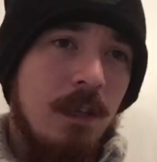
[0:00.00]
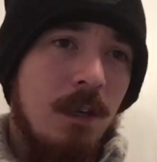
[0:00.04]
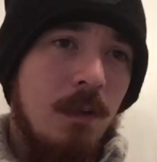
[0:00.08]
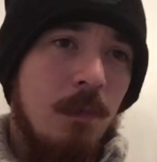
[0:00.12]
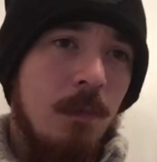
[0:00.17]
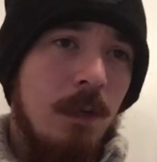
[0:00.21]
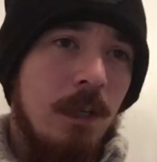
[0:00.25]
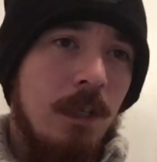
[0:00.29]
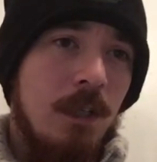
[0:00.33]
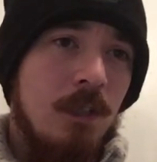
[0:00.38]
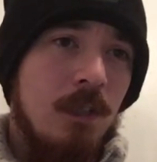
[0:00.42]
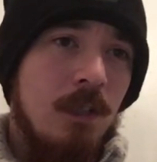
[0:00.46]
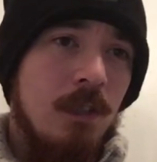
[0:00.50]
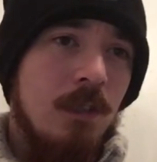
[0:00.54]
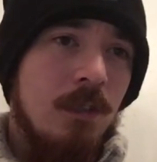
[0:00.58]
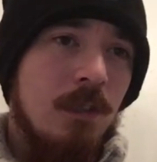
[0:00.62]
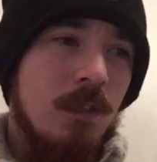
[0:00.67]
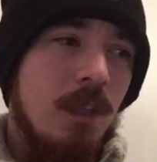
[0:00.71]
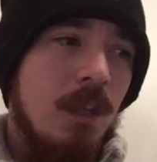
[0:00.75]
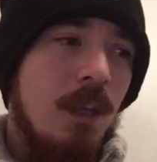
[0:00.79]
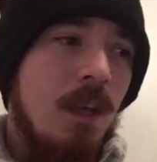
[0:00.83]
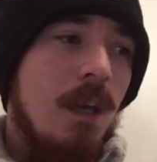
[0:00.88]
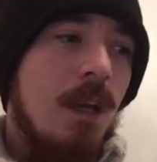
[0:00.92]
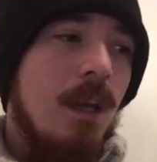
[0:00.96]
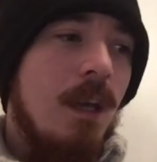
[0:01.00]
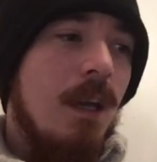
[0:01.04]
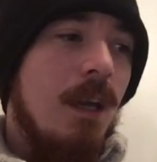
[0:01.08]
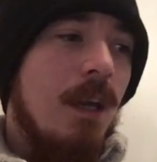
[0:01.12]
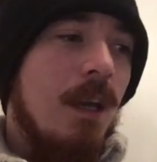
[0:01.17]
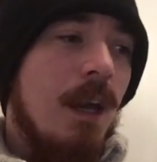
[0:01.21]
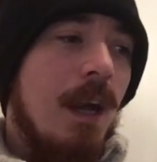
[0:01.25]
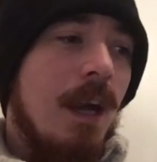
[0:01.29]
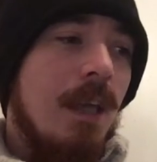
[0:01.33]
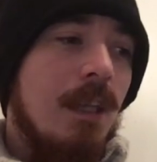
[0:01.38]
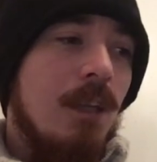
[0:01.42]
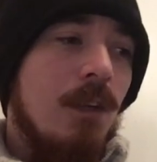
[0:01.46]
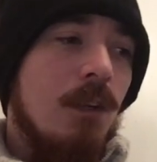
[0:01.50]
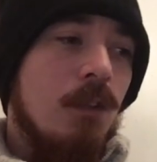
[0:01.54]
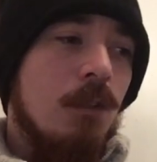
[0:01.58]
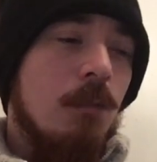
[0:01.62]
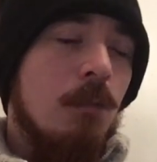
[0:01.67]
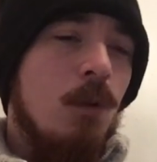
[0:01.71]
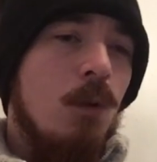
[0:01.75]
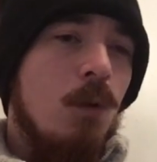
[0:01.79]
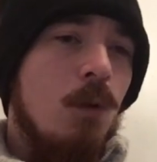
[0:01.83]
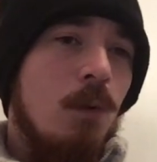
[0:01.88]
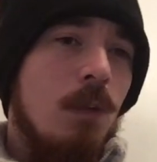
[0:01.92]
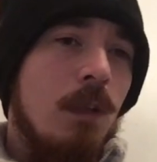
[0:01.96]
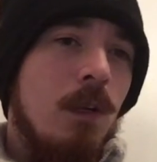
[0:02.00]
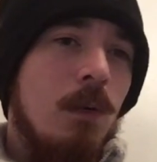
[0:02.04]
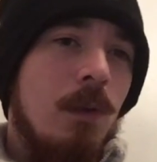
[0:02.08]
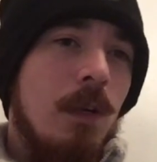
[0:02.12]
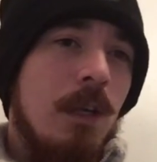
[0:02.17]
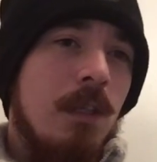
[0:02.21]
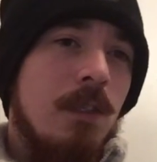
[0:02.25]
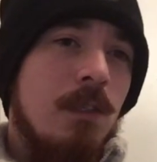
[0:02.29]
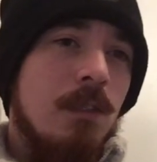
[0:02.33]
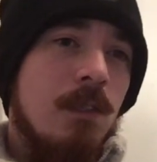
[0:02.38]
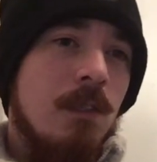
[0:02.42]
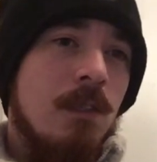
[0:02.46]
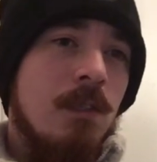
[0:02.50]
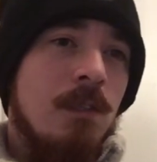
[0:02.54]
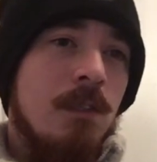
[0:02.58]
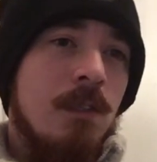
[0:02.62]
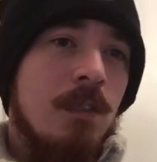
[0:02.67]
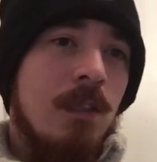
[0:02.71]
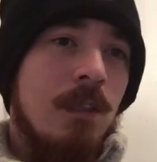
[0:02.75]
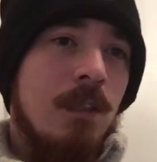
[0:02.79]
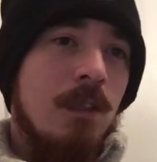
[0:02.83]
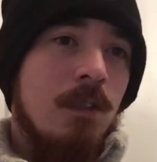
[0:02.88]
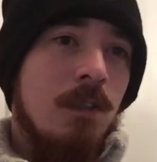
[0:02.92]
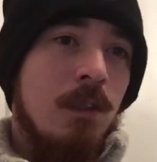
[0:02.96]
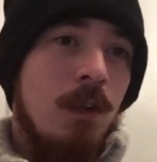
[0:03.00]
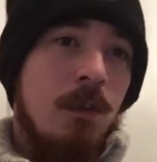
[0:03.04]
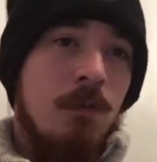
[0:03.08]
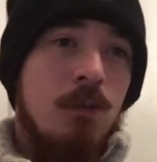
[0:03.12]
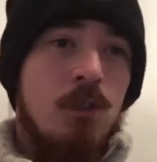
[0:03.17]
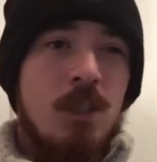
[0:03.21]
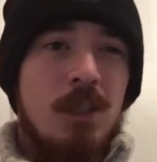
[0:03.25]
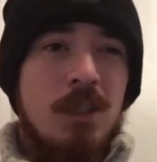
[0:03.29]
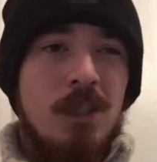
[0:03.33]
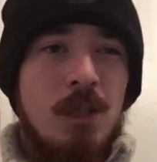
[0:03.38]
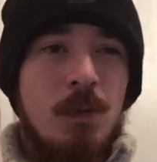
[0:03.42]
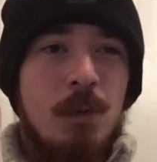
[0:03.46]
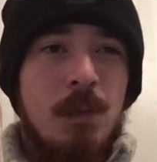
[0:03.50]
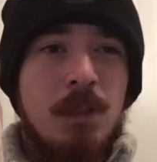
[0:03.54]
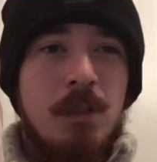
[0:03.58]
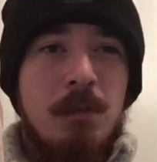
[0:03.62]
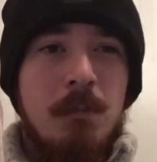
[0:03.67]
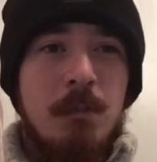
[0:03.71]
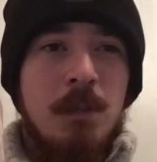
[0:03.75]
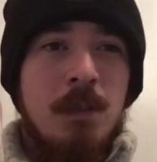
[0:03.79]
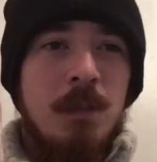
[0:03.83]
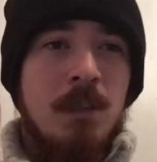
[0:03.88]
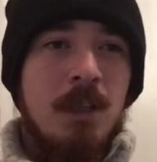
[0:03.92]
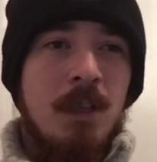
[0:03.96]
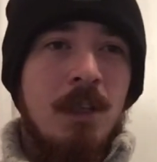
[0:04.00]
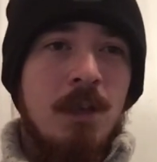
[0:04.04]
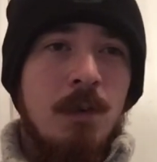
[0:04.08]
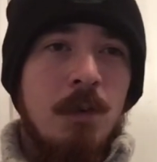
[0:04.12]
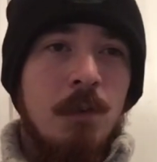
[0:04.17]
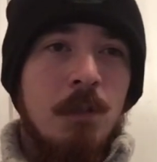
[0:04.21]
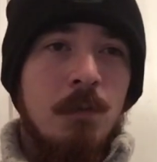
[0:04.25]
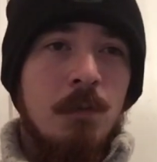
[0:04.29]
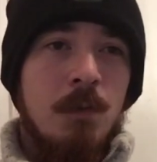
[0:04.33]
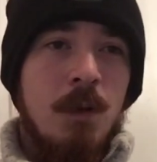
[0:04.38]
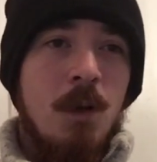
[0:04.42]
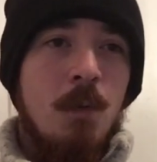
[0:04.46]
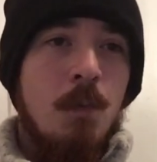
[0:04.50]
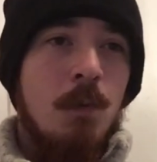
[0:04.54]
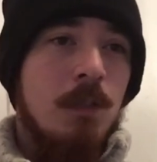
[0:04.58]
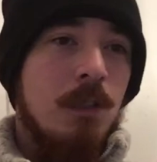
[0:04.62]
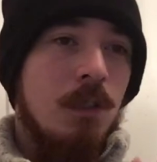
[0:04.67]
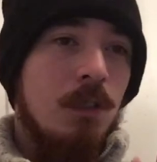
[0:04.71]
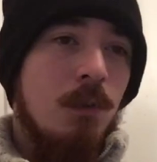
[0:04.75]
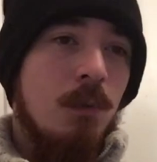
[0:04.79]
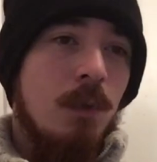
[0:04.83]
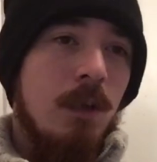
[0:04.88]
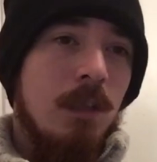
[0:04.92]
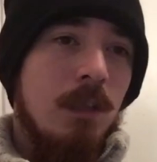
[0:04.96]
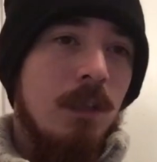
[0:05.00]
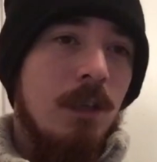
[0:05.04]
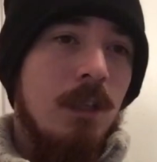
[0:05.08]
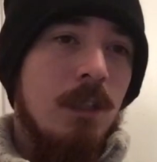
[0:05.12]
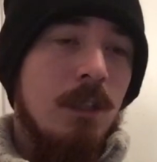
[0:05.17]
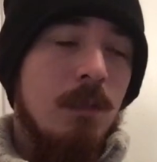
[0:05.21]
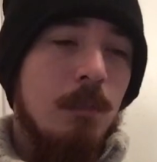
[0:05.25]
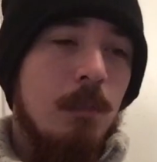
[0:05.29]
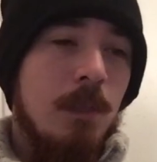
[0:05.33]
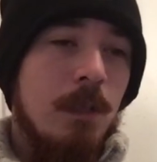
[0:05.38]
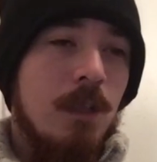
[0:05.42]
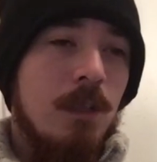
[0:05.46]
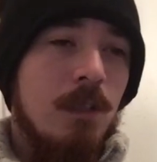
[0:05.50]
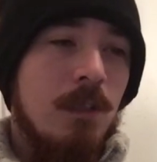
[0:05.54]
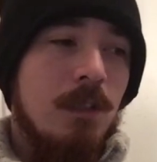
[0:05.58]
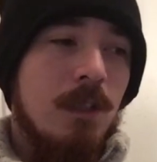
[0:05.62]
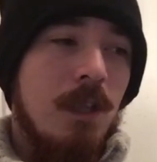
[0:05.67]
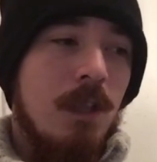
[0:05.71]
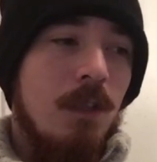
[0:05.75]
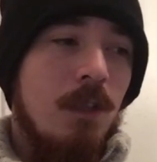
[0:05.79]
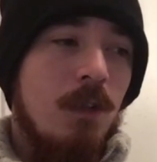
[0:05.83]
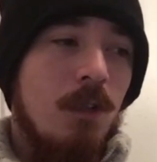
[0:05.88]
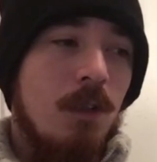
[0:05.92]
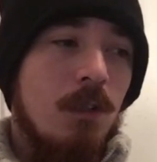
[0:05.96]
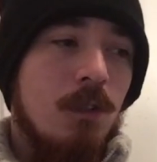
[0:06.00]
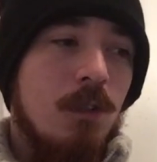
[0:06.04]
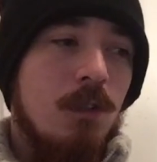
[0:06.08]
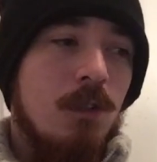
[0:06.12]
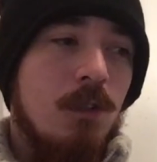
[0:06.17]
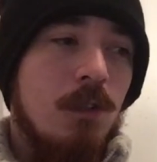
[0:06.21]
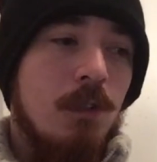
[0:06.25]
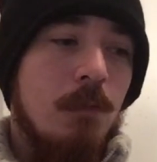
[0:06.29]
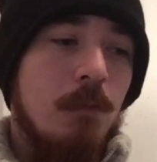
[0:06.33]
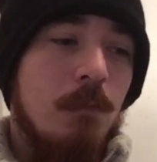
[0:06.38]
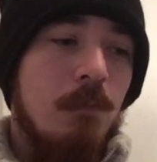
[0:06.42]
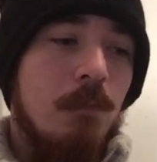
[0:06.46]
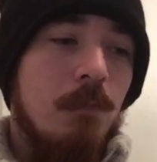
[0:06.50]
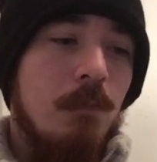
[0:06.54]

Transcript: religions. And there are small little instances of Shintoism in here as well, which is quite nice, because they're not just